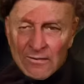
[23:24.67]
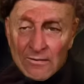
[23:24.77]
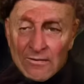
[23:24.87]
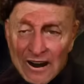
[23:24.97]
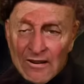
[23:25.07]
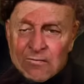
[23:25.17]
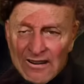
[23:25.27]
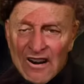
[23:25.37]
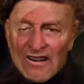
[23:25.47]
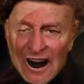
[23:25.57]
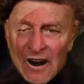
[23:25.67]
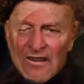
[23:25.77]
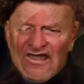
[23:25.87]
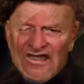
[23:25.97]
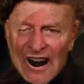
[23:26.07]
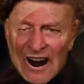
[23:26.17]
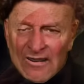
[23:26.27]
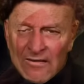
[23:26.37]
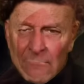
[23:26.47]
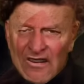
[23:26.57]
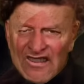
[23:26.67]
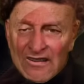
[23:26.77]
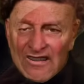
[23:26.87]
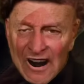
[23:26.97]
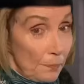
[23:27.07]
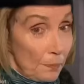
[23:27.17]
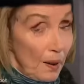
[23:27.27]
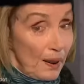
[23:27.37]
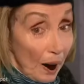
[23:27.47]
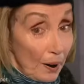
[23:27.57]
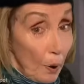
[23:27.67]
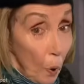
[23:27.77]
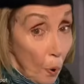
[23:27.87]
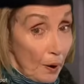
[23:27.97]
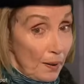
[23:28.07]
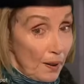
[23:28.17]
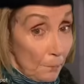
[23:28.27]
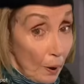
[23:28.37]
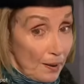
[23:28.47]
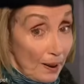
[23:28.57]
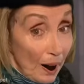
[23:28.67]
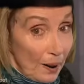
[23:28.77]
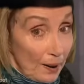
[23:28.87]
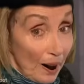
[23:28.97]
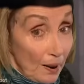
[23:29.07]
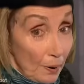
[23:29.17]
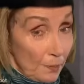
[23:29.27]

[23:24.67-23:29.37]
Then we declare a state of emergency. Then we undermine the election.